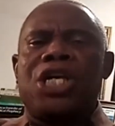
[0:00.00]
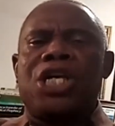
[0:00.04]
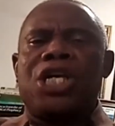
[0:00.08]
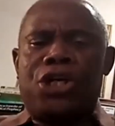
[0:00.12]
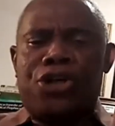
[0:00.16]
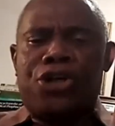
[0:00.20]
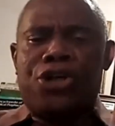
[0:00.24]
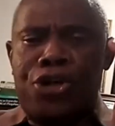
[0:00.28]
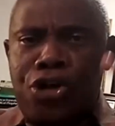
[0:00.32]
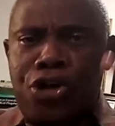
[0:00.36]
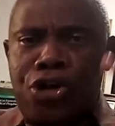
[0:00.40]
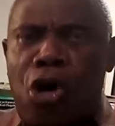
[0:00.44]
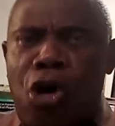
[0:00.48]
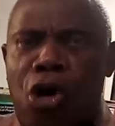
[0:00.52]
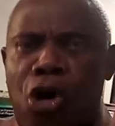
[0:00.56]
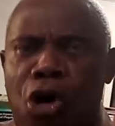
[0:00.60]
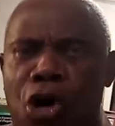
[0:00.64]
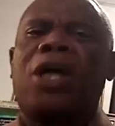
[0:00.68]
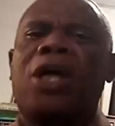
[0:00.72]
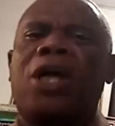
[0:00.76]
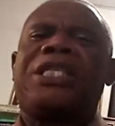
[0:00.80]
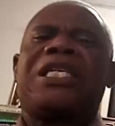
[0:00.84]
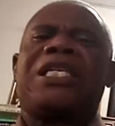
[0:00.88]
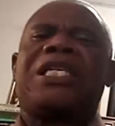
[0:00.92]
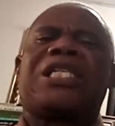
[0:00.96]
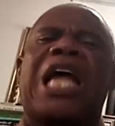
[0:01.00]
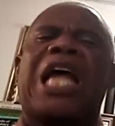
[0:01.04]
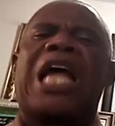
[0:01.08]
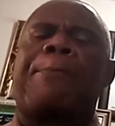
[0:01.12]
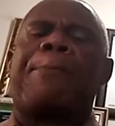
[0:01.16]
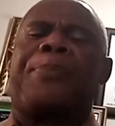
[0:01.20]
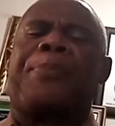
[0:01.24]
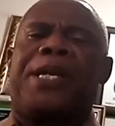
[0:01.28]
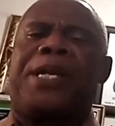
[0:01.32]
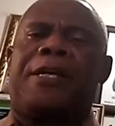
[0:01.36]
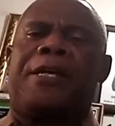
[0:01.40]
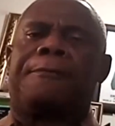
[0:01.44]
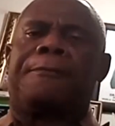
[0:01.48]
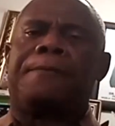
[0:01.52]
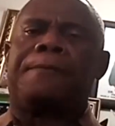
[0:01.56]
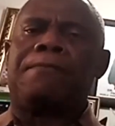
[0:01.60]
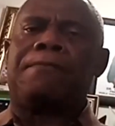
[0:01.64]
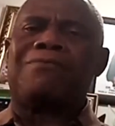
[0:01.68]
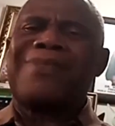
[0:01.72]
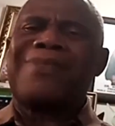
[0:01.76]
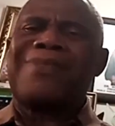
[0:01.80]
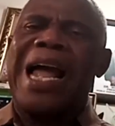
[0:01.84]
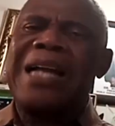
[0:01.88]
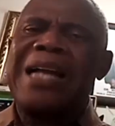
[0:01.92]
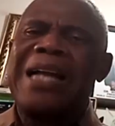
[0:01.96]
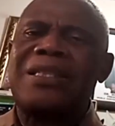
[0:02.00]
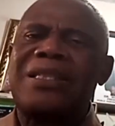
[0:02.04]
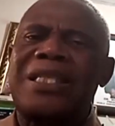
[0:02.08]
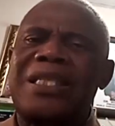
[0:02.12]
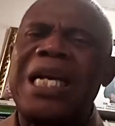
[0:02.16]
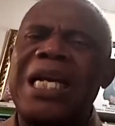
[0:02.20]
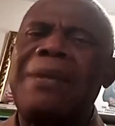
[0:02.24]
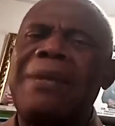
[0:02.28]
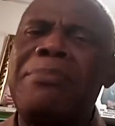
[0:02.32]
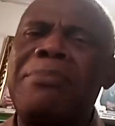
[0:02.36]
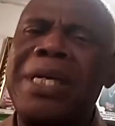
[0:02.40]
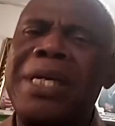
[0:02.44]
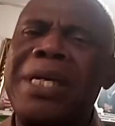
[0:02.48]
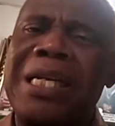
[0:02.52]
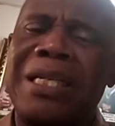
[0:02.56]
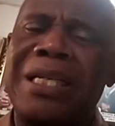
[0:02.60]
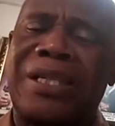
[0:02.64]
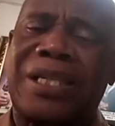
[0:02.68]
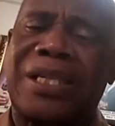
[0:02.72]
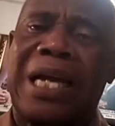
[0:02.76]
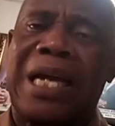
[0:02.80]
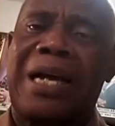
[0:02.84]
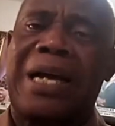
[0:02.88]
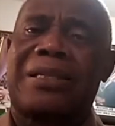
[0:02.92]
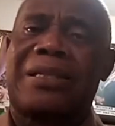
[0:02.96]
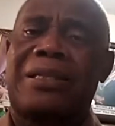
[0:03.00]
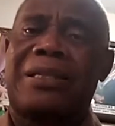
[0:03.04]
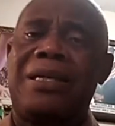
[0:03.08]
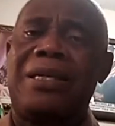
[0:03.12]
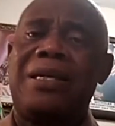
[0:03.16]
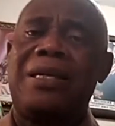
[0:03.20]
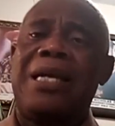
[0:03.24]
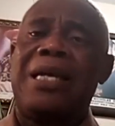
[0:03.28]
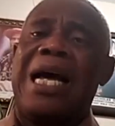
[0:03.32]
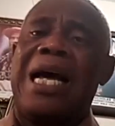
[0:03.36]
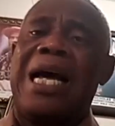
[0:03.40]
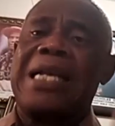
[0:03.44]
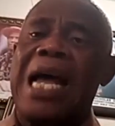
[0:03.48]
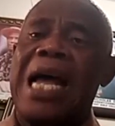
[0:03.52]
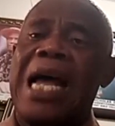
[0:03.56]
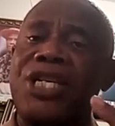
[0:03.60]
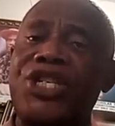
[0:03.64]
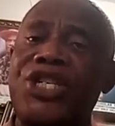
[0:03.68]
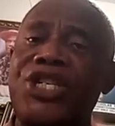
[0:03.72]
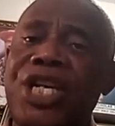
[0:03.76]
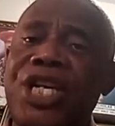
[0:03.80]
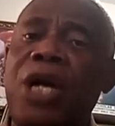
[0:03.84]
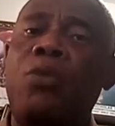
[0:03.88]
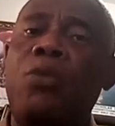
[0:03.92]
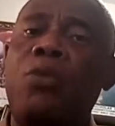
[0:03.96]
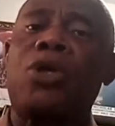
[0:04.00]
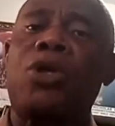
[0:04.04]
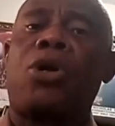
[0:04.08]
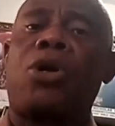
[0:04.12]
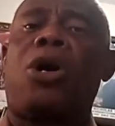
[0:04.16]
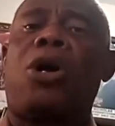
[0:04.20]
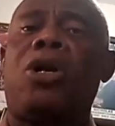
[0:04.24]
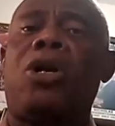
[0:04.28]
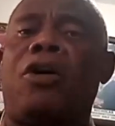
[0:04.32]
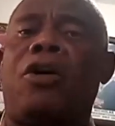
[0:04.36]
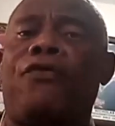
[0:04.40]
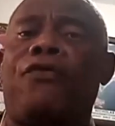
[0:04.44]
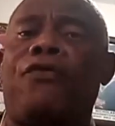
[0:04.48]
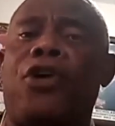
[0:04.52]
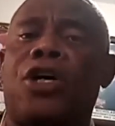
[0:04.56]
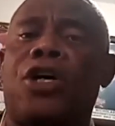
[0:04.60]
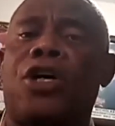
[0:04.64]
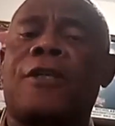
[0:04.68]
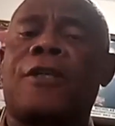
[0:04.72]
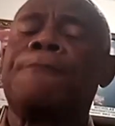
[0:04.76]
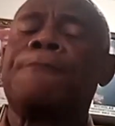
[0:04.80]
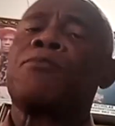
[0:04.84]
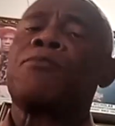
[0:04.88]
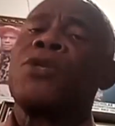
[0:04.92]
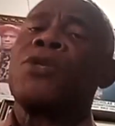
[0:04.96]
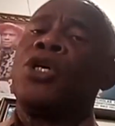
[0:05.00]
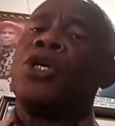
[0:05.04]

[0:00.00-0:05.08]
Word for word: Know what is happening. I tell ministers and I share with all of us